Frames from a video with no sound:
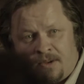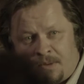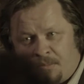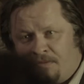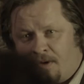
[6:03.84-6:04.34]
and
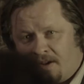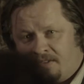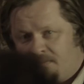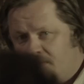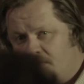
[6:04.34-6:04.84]
we provide
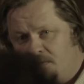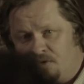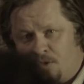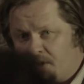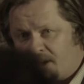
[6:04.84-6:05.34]

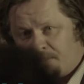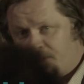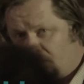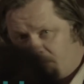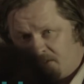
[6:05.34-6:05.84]
joined up
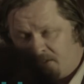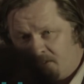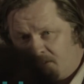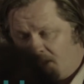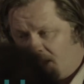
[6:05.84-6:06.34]

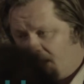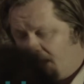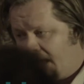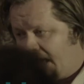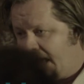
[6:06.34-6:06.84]
services.
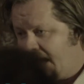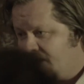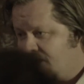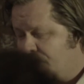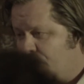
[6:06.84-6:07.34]

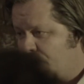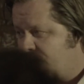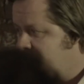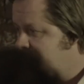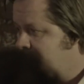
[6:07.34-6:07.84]
And of
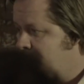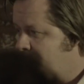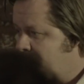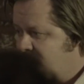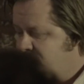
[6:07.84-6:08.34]
course, a
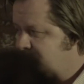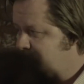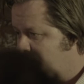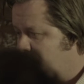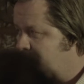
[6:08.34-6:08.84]
major
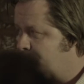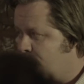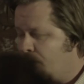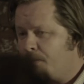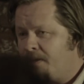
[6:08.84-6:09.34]
turning
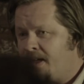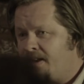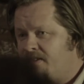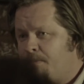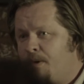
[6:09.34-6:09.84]
point when
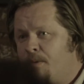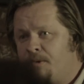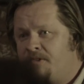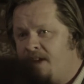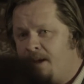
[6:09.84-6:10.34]
that spirit
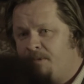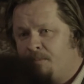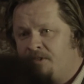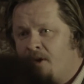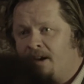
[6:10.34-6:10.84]
was dampened
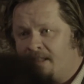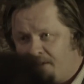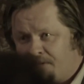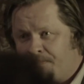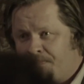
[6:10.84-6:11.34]
was
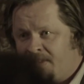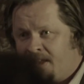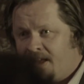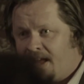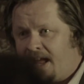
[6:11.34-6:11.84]
9/11.
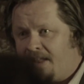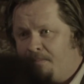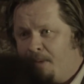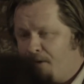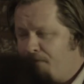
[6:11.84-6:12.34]
And the
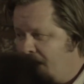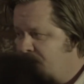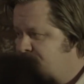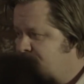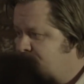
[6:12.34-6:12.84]

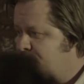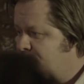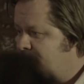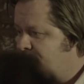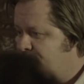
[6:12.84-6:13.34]
motivation
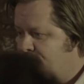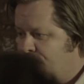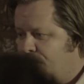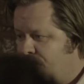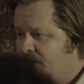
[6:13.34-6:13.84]
to
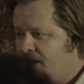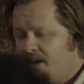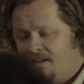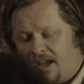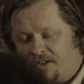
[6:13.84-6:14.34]
introduce
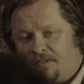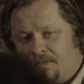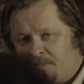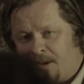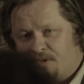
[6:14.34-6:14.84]
extra
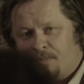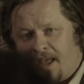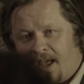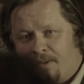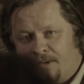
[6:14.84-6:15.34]
special
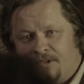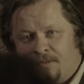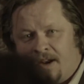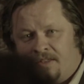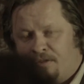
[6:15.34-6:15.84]
powers
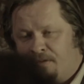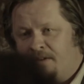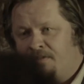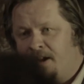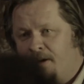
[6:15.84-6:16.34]
around the threat
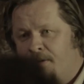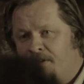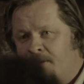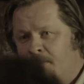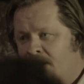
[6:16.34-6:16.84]
of
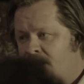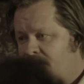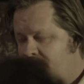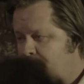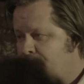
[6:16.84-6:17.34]
terrorism
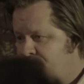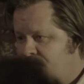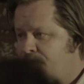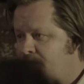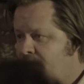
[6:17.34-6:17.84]
seemed to have
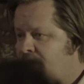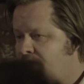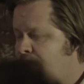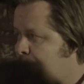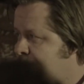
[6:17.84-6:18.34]
shifted that
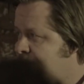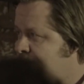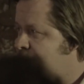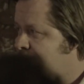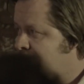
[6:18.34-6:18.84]
discourse
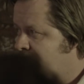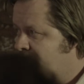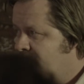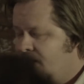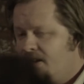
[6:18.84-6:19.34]
significantly.
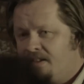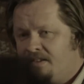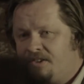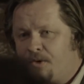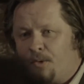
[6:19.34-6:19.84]
The
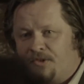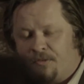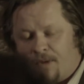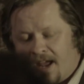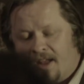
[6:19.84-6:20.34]
discourse
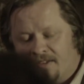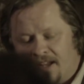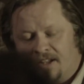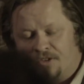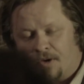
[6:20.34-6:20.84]
around
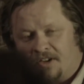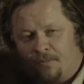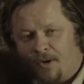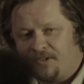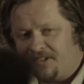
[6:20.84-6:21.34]
electronic
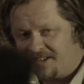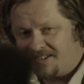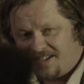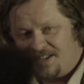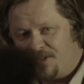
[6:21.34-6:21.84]
democracies
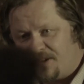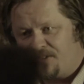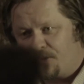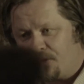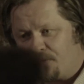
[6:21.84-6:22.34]
continued in
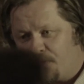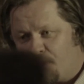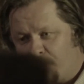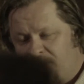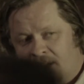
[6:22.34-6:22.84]
certain
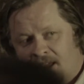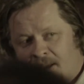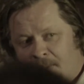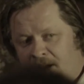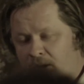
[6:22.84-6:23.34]
forms,
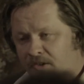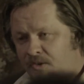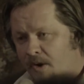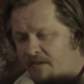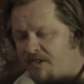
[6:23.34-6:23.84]
but I noticed
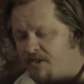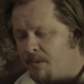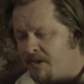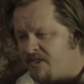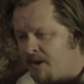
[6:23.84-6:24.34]
quite a
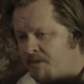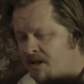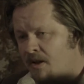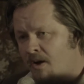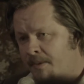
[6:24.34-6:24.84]
visible and steep
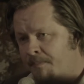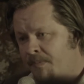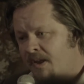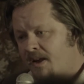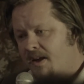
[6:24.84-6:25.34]
decline.
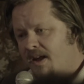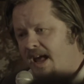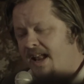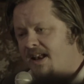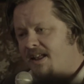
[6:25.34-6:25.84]

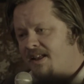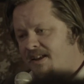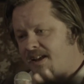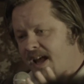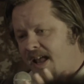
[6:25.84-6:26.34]
At
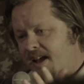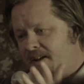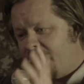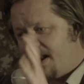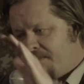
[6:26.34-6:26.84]

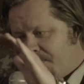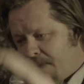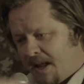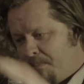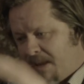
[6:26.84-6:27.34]

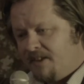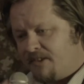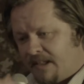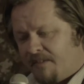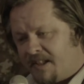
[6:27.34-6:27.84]
a
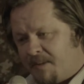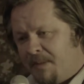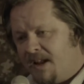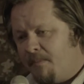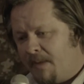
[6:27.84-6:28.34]
meso level, at
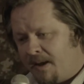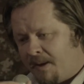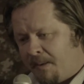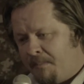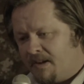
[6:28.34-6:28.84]

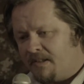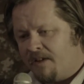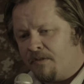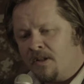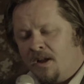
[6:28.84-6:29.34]
a middle level,